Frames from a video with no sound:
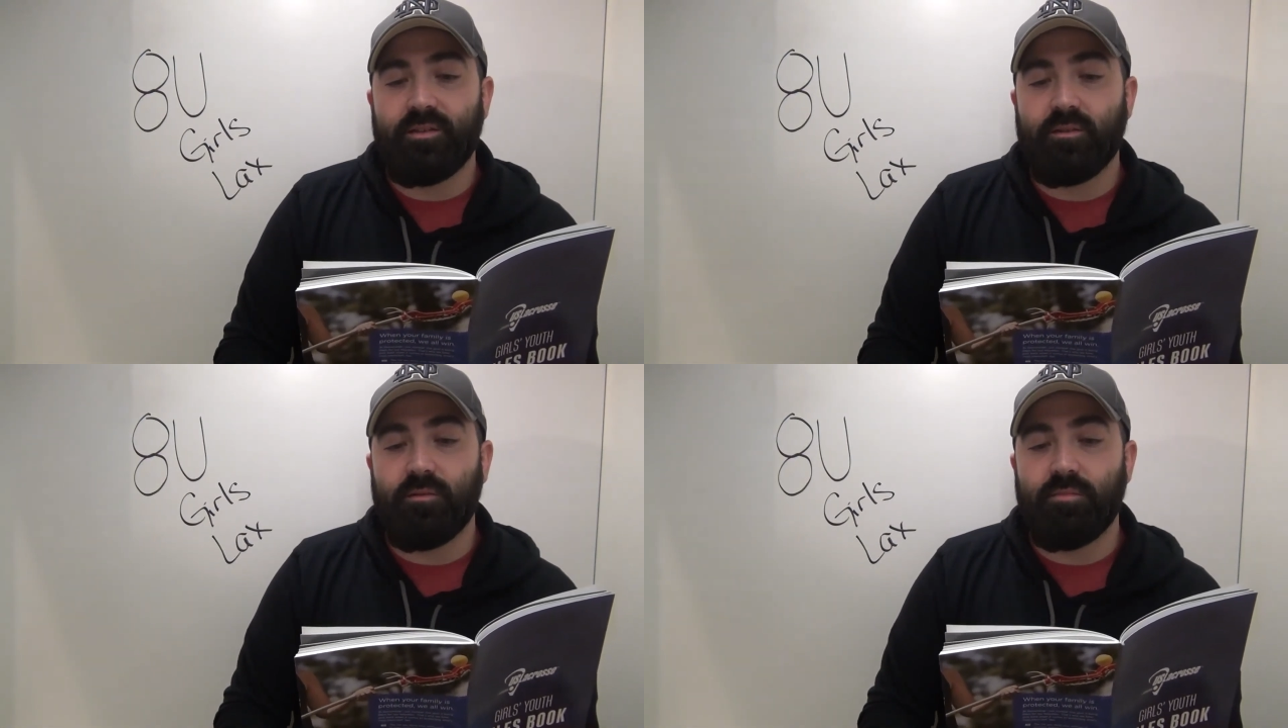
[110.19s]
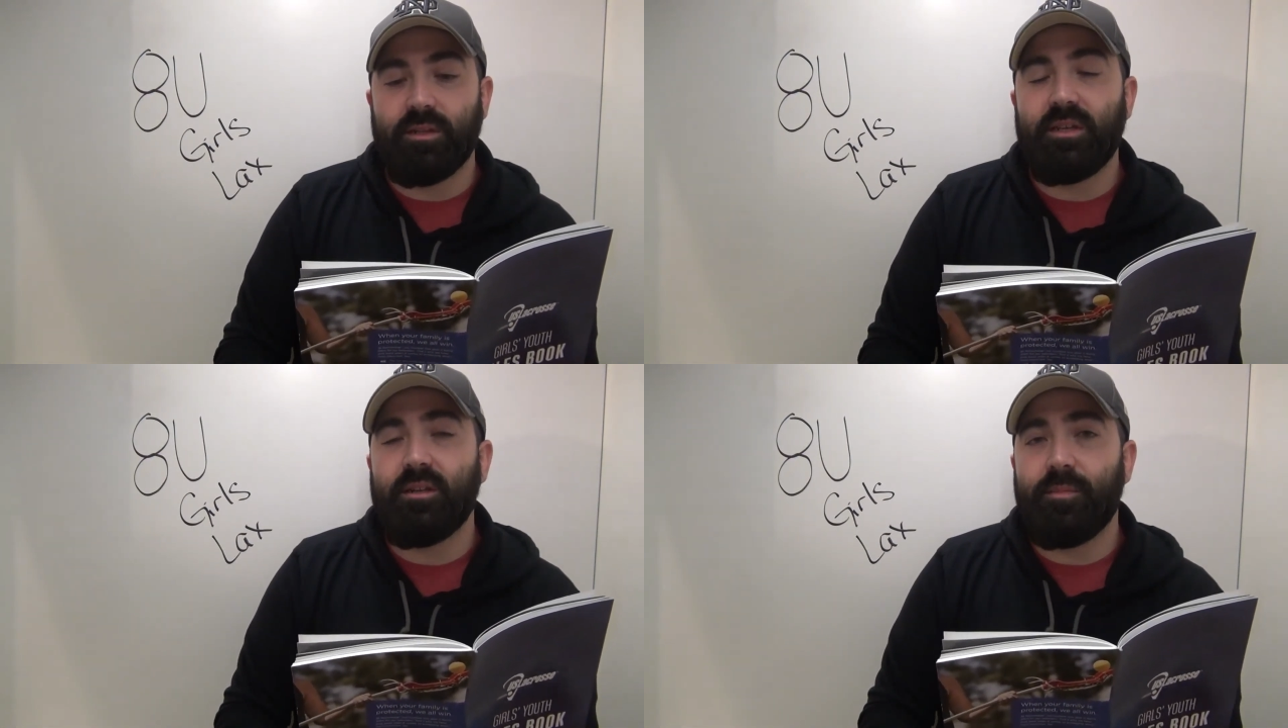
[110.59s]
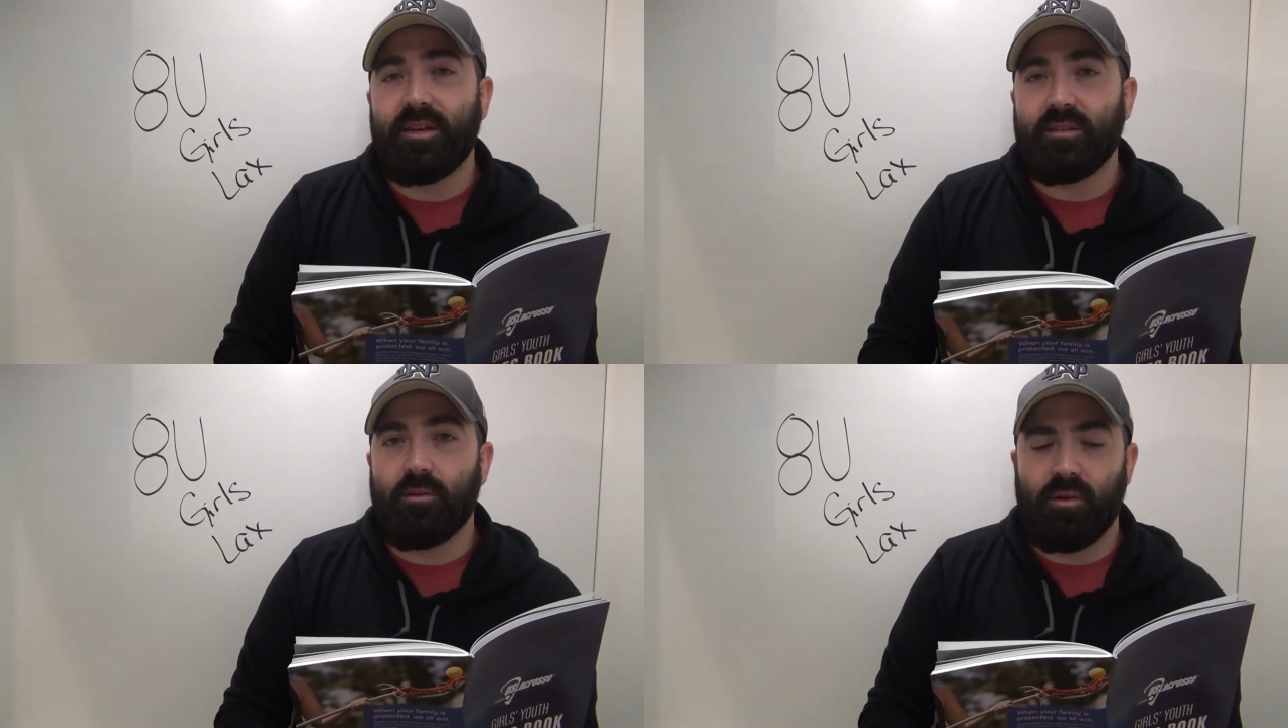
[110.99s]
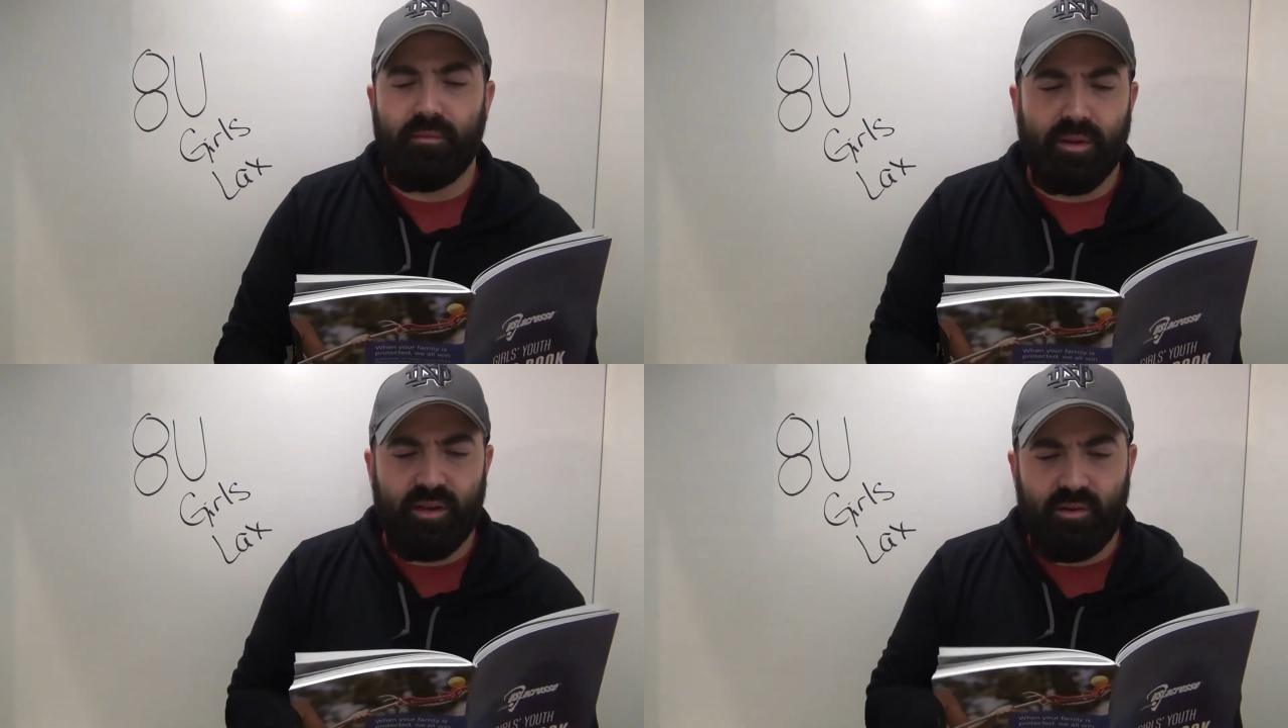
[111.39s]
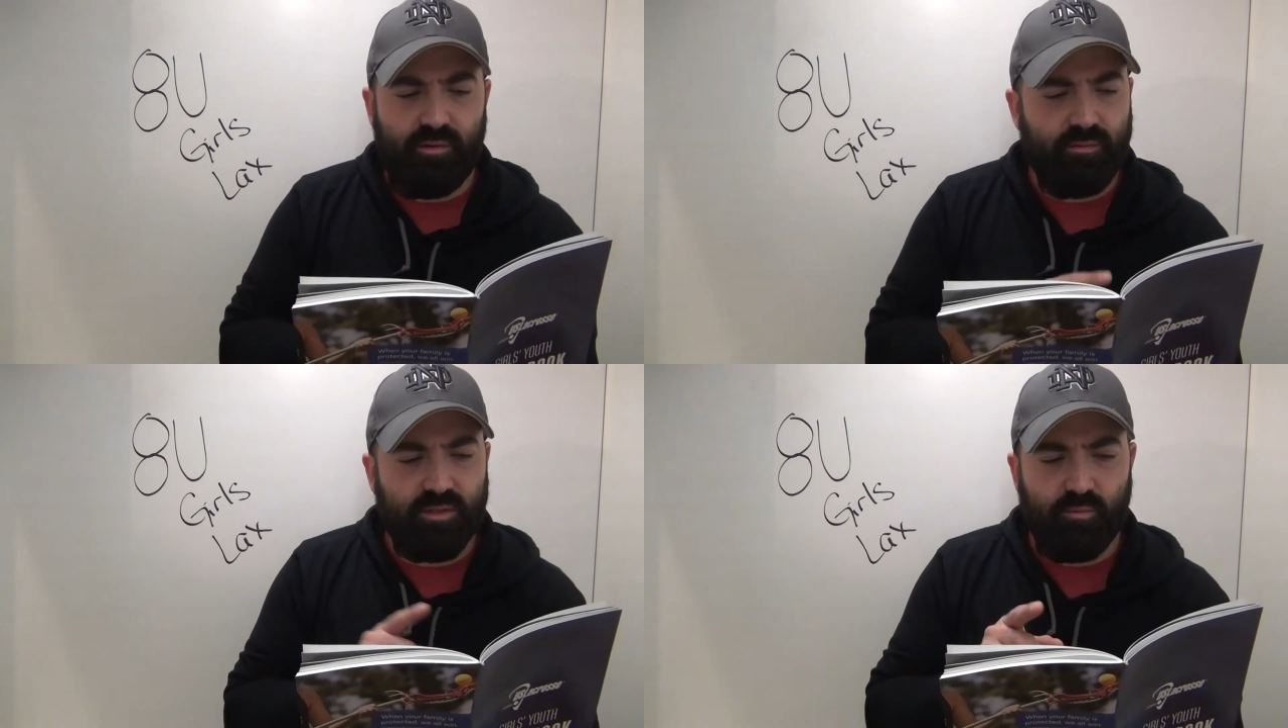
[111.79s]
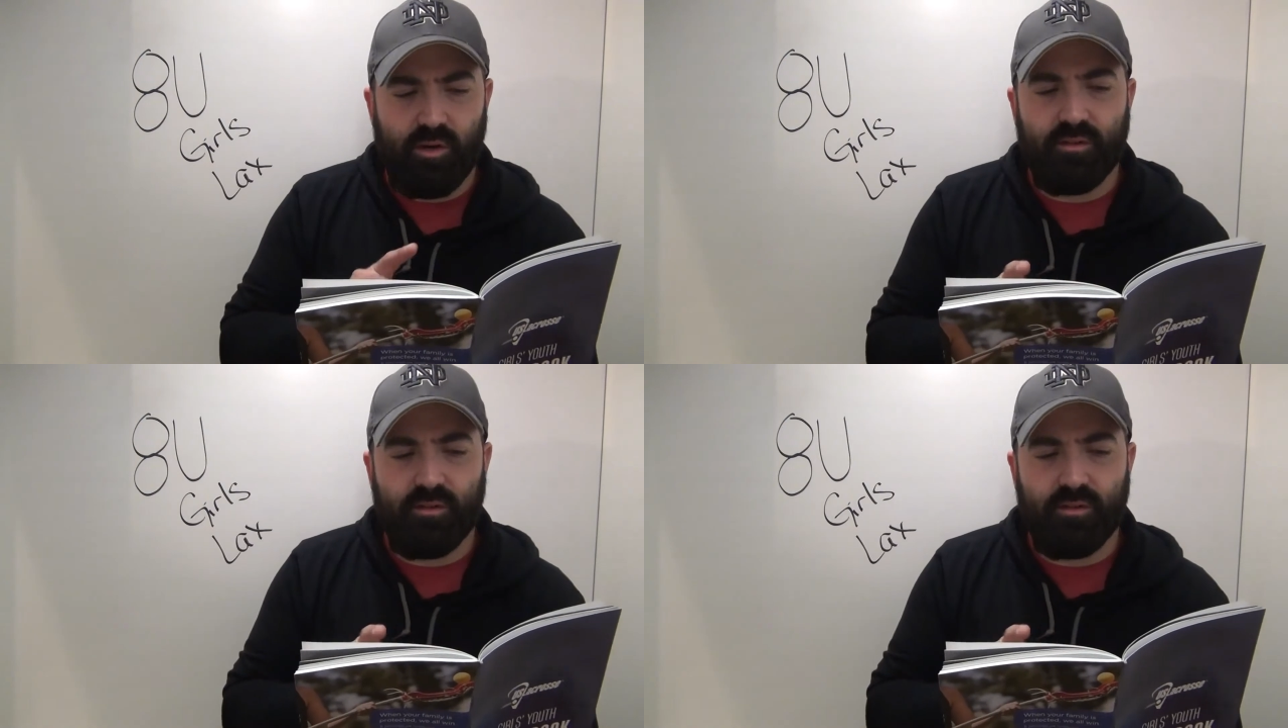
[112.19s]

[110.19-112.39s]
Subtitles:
So completely past the goal line. But I know somewhere